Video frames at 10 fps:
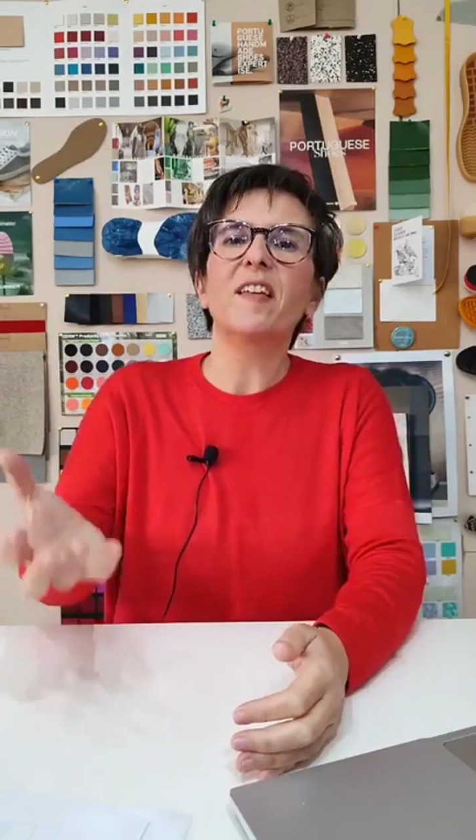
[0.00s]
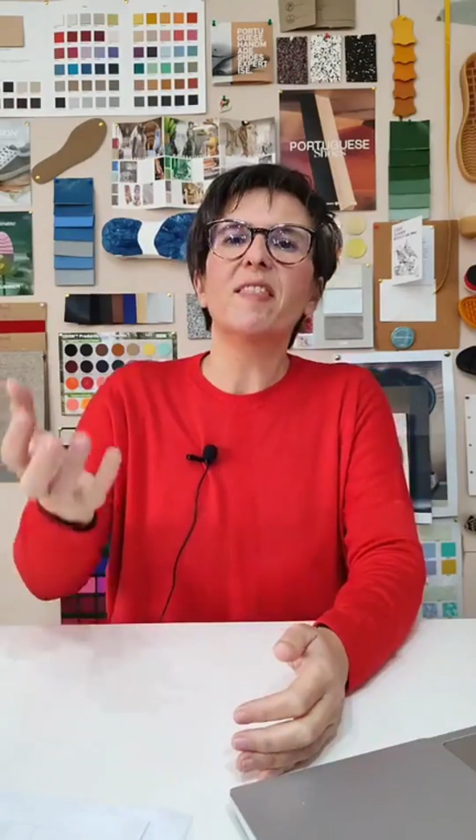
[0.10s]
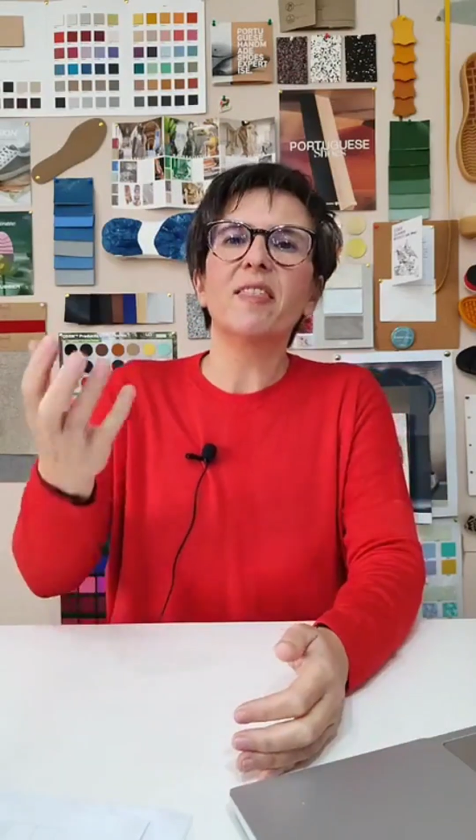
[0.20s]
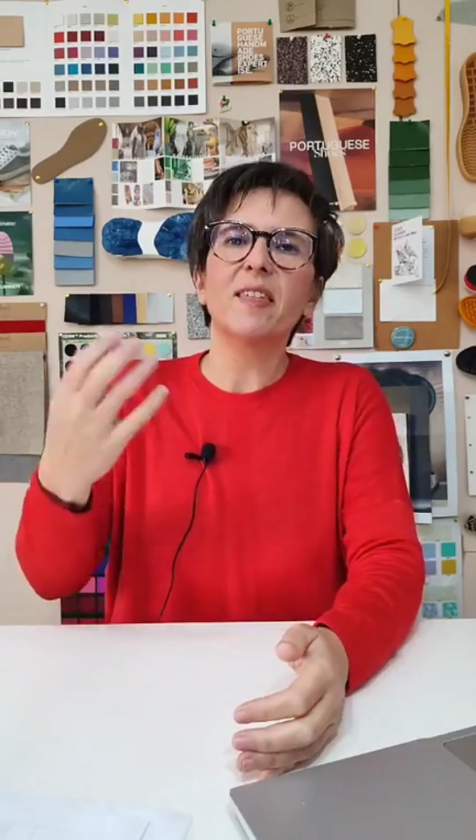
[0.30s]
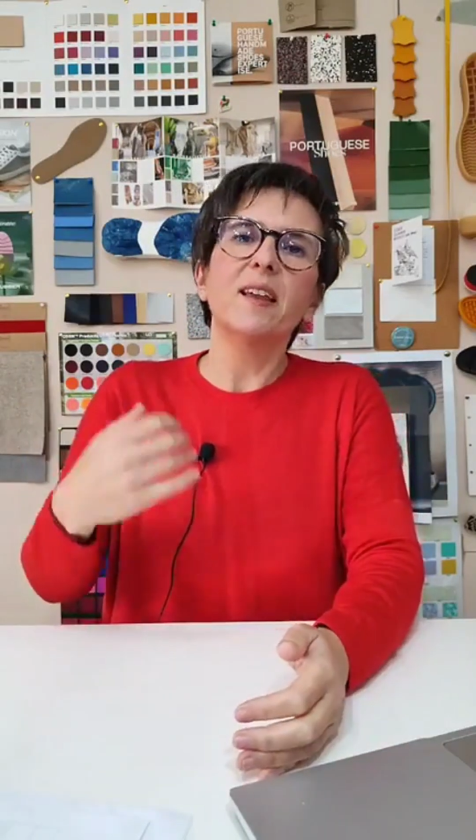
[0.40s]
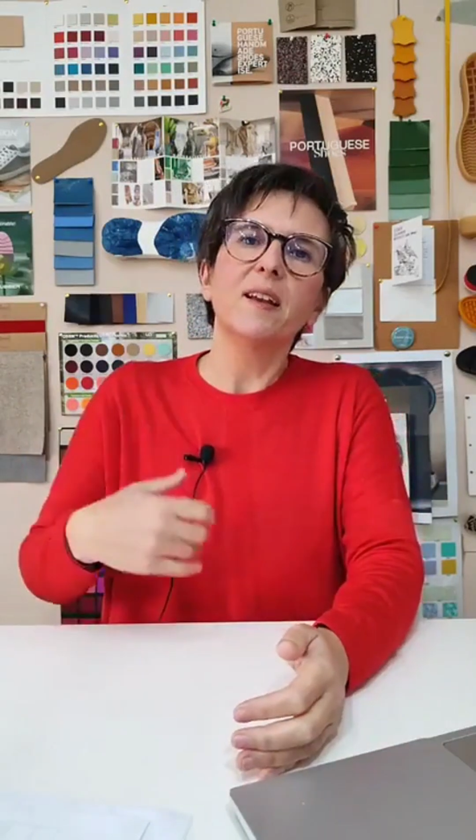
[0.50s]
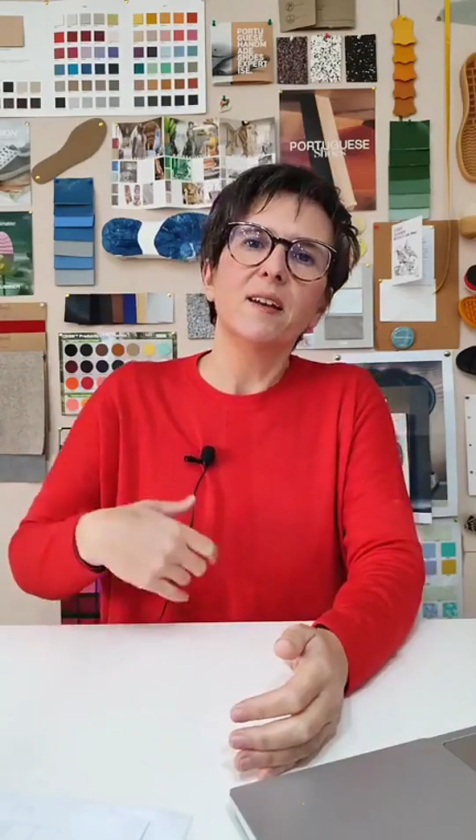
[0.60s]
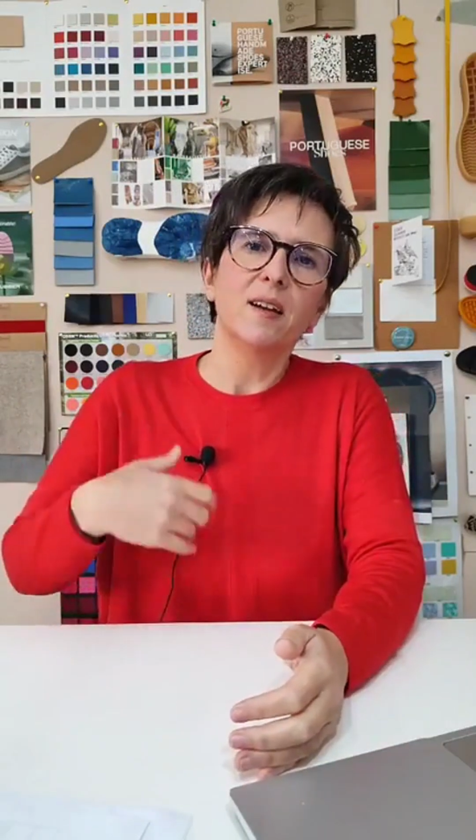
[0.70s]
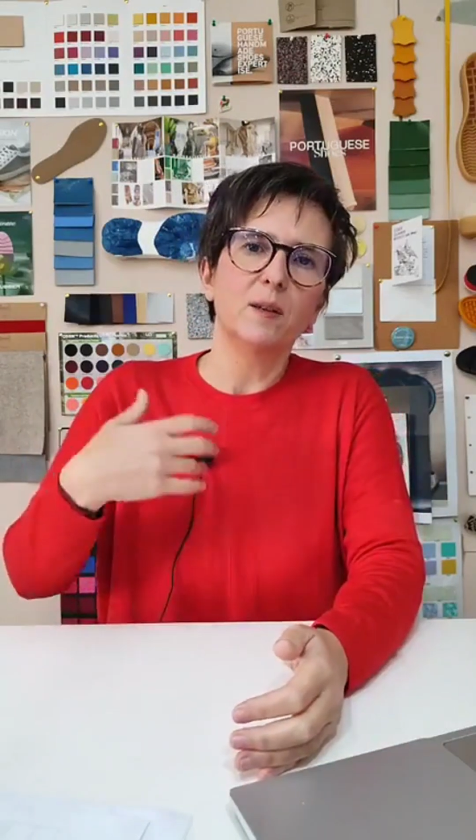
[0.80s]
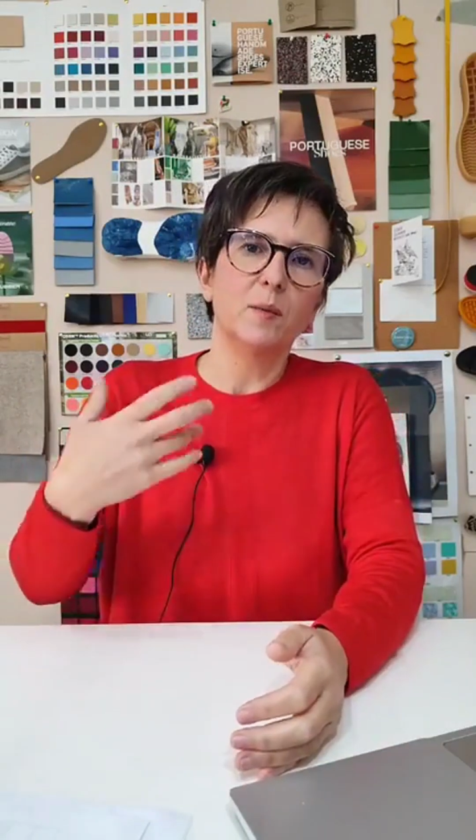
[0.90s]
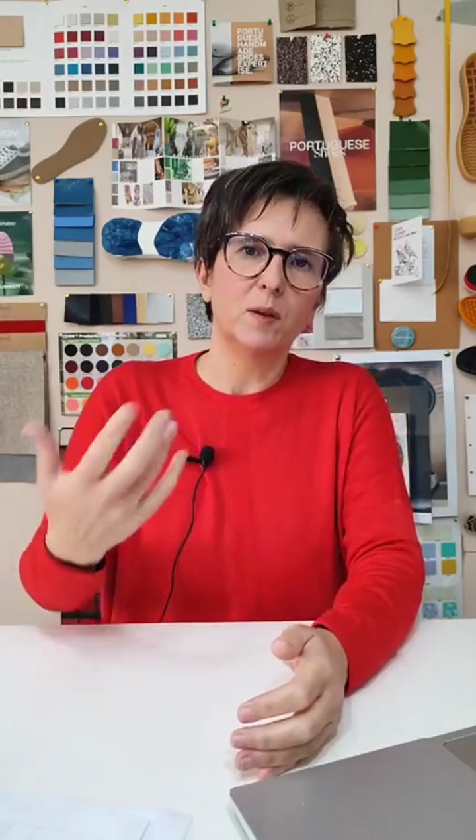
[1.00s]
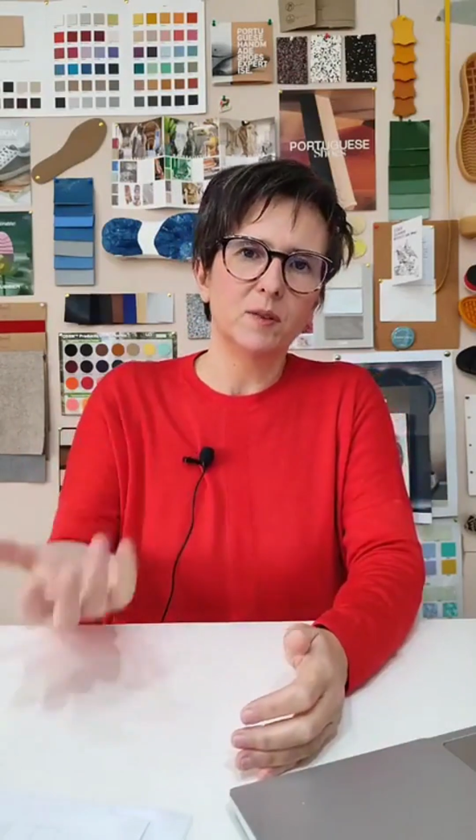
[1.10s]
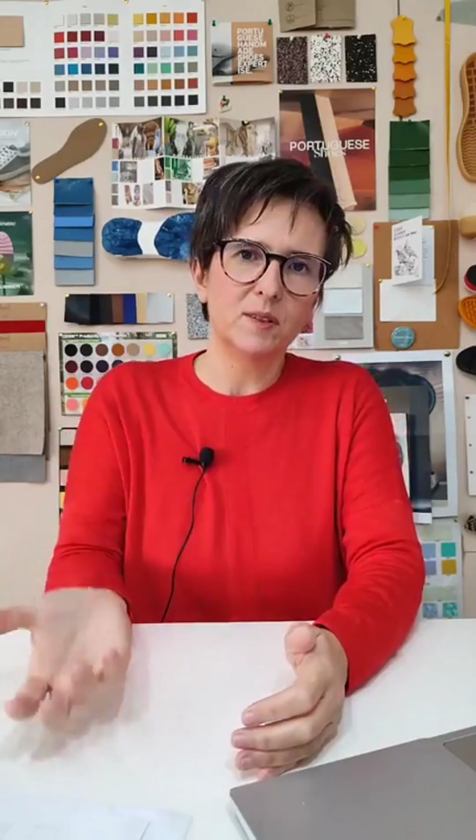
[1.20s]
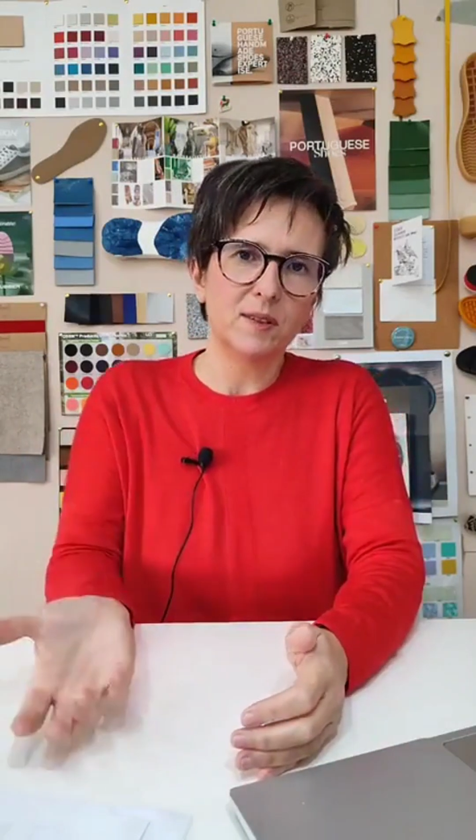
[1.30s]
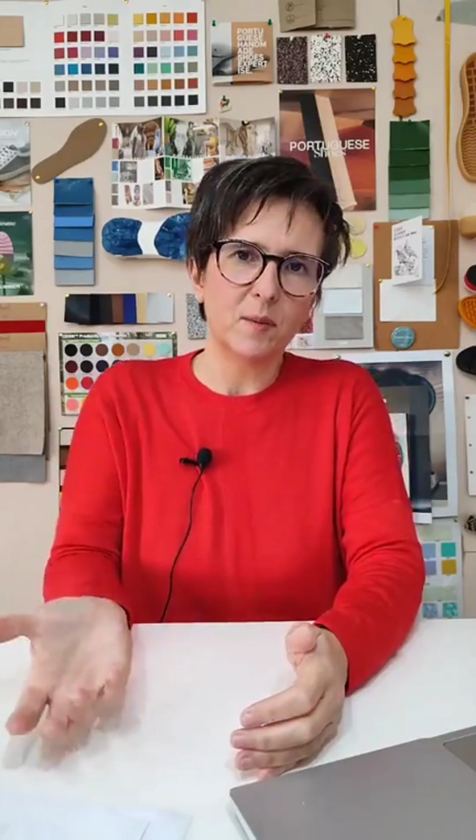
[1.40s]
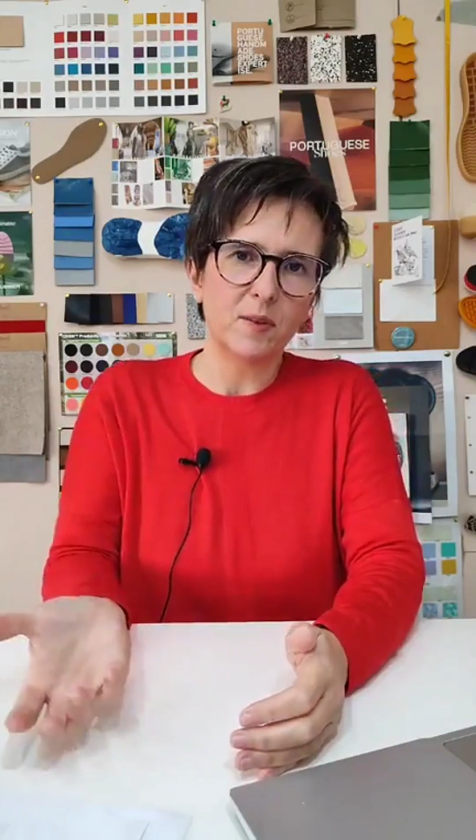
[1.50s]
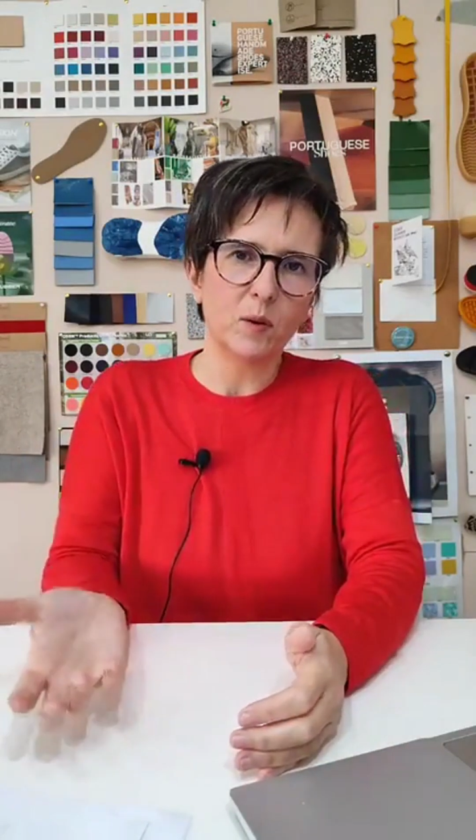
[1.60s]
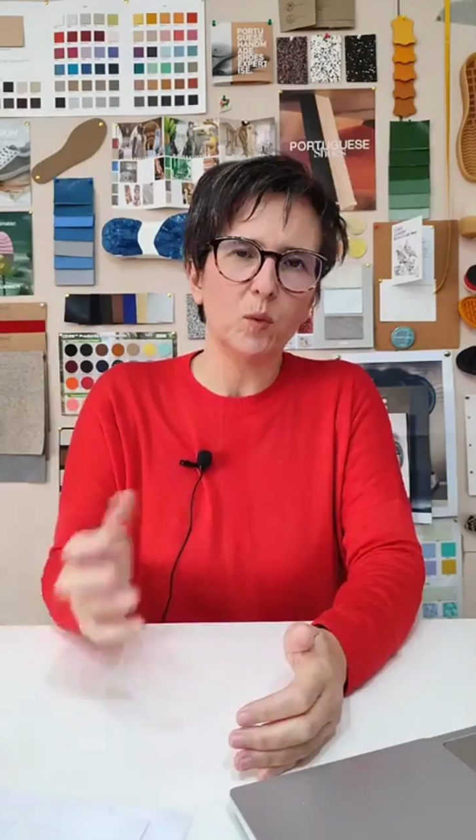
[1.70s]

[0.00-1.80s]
they think about something,